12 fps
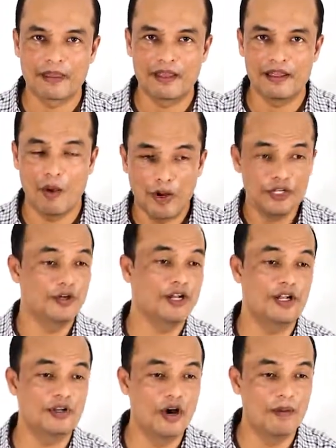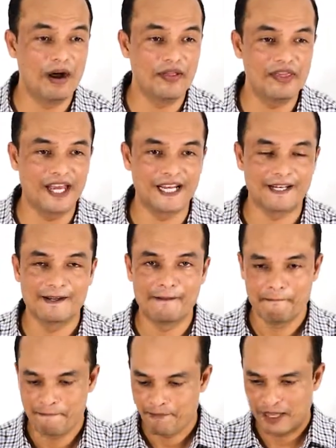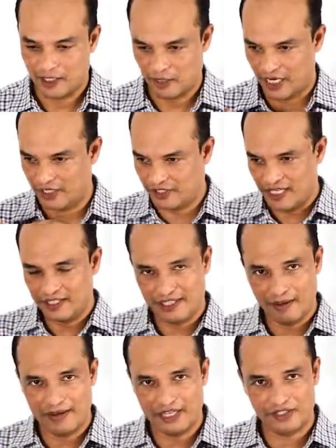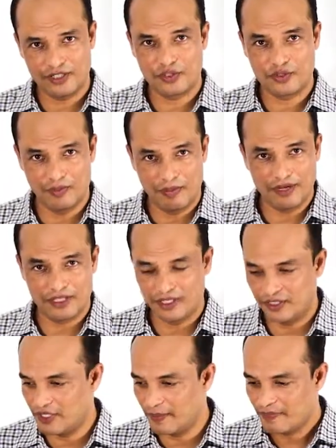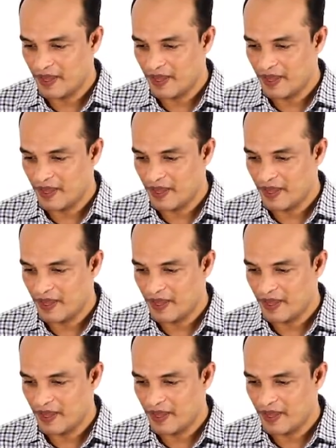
Now, what are you going to do about that? So he sends the message through a messenger.